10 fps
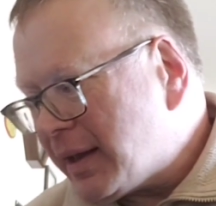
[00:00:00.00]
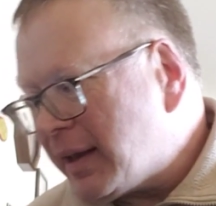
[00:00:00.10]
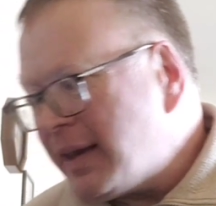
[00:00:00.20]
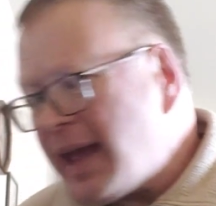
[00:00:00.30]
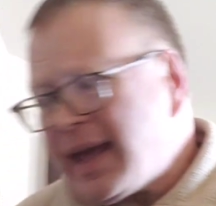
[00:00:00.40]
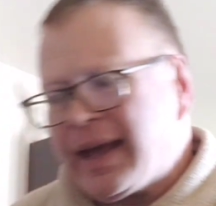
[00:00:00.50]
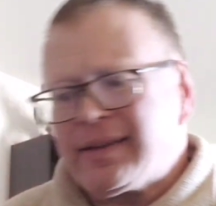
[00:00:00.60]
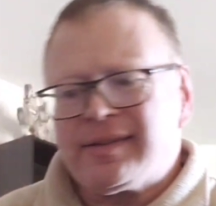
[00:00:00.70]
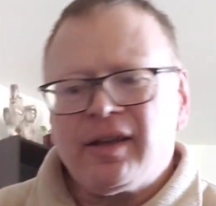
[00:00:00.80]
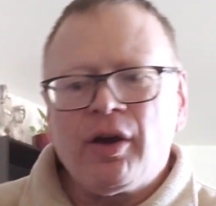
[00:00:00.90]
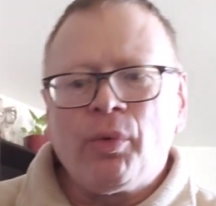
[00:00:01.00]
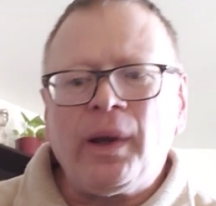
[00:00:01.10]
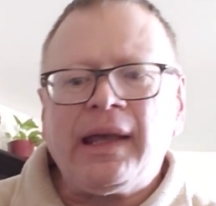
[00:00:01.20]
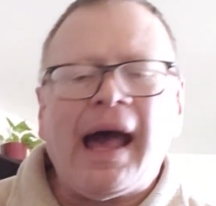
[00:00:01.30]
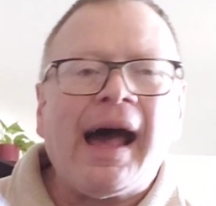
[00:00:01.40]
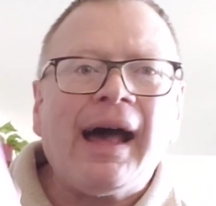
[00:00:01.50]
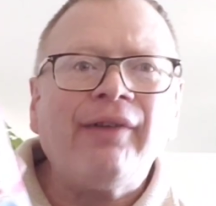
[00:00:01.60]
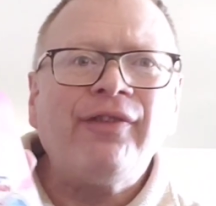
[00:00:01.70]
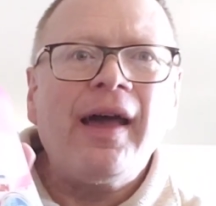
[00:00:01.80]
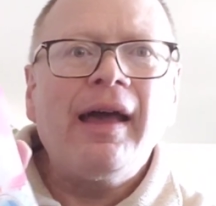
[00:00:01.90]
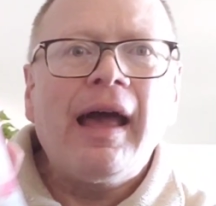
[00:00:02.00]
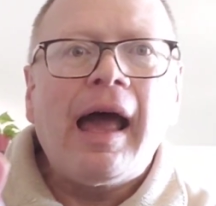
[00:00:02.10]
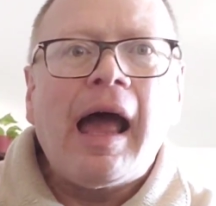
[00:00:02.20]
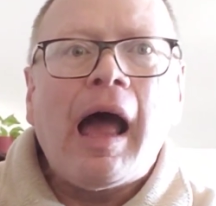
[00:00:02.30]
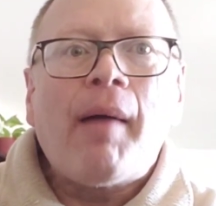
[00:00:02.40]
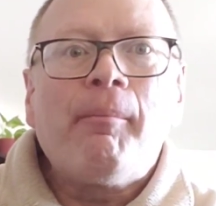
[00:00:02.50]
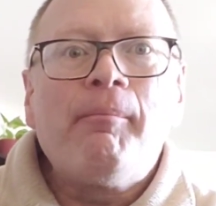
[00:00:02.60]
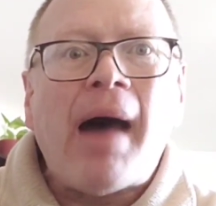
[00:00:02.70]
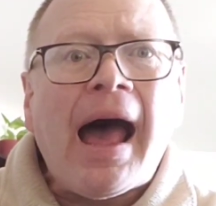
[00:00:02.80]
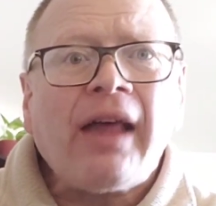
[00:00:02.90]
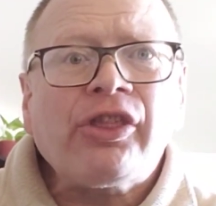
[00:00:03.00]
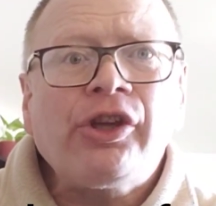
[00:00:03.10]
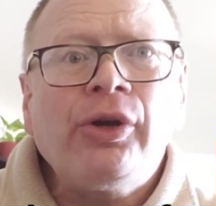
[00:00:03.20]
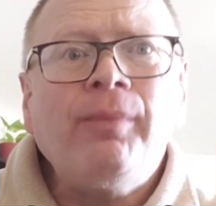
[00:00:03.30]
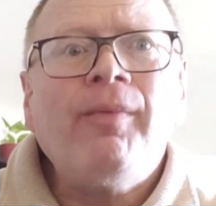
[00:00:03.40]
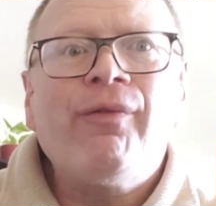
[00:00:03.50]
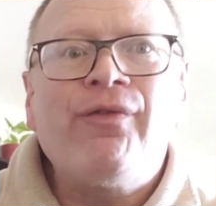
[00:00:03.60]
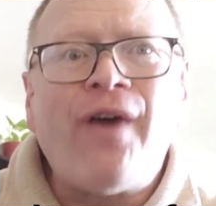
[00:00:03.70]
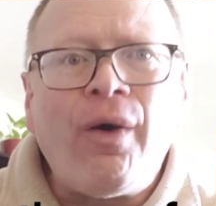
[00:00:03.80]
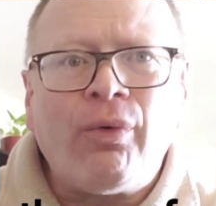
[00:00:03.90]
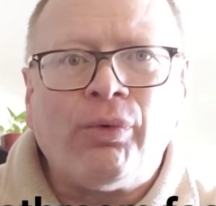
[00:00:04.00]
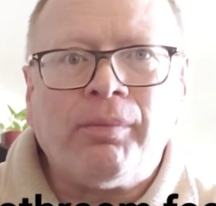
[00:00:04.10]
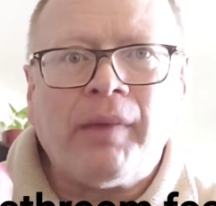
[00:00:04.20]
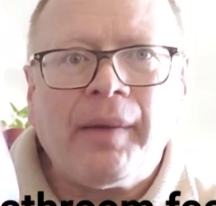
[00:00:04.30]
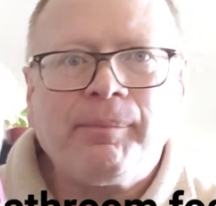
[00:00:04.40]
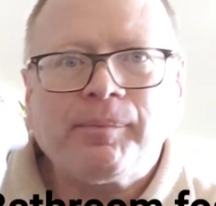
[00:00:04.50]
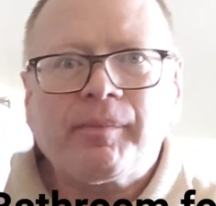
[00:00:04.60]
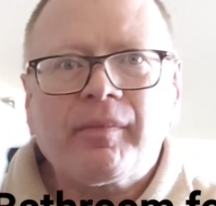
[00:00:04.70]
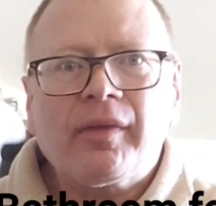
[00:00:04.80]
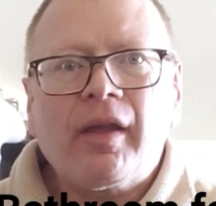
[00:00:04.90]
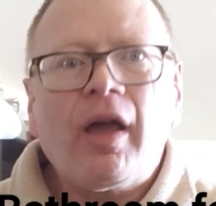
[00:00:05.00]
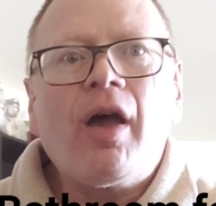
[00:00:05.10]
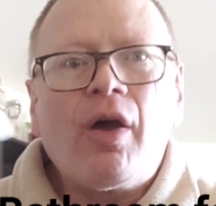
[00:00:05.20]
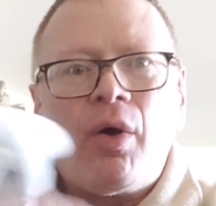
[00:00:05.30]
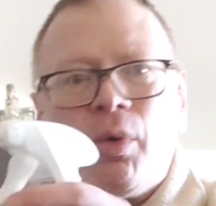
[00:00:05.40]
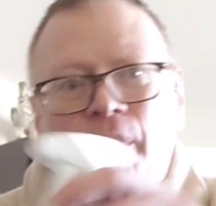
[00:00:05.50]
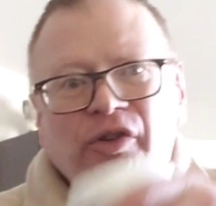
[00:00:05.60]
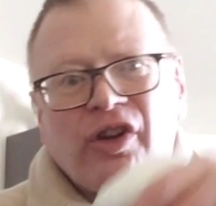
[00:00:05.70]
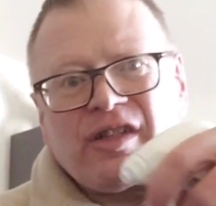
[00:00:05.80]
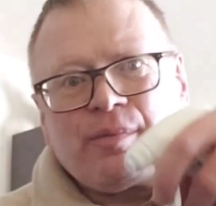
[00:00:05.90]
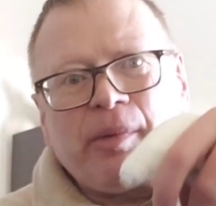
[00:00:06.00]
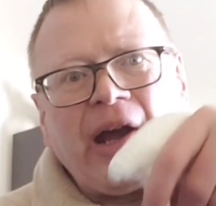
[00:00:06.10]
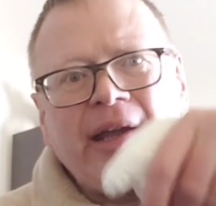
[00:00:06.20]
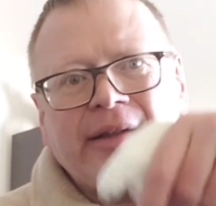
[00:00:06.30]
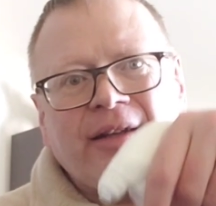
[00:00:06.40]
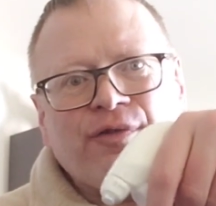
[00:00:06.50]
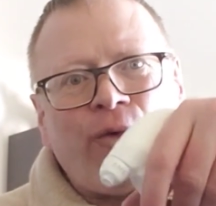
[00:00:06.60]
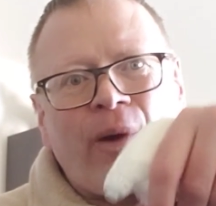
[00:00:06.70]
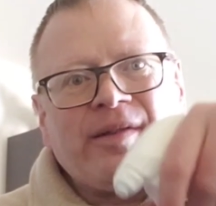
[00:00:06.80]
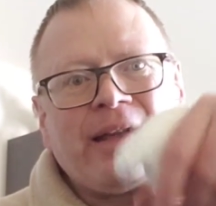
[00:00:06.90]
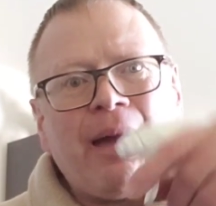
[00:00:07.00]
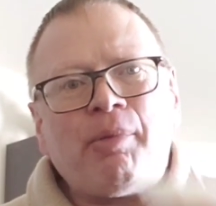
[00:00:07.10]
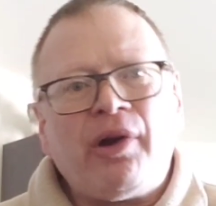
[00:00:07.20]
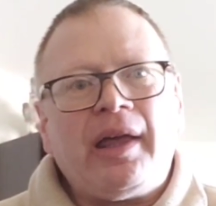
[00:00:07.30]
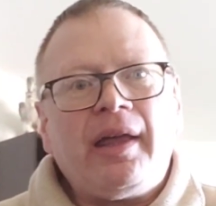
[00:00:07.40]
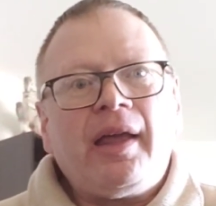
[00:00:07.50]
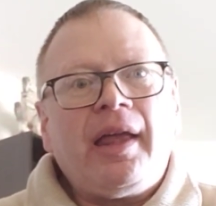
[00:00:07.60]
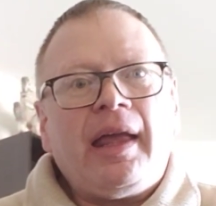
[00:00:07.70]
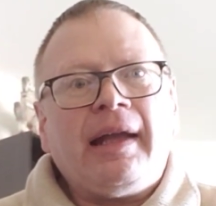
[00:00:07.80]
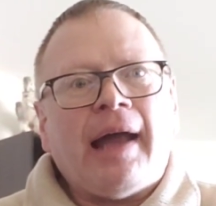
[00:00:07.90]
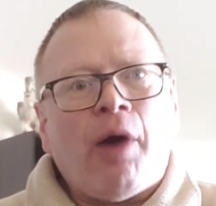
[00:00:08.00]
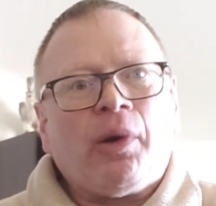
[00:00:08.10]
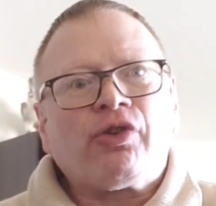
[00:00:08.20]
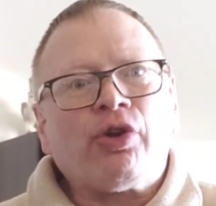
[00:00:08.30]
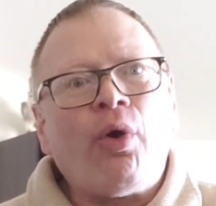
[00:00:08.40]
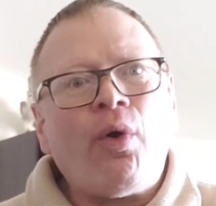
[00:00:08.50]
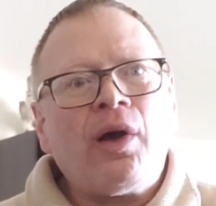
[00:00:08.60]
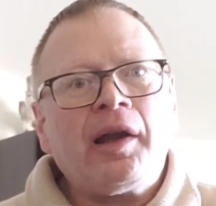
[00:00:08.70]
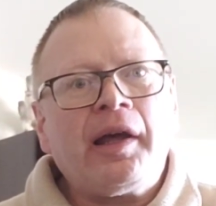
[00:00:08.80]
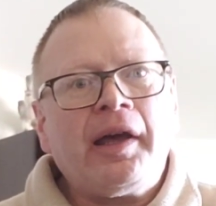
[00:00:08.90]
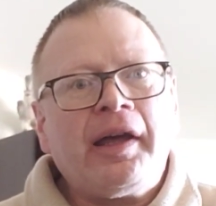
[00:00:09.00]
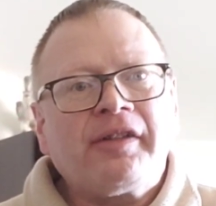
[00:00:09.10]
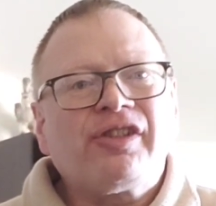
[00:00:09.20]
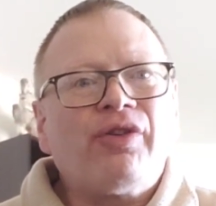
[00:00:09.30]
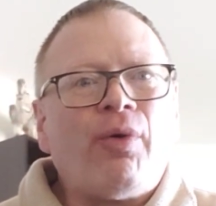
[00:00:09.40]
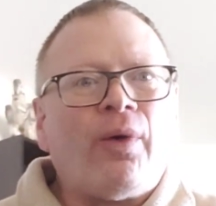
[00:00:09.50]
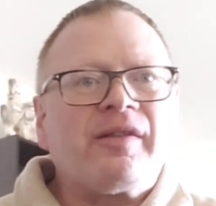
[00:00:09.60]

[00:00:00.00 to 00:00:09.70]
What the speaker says: Next, we have bathroom foam. We just spray this, for example, in our toilets or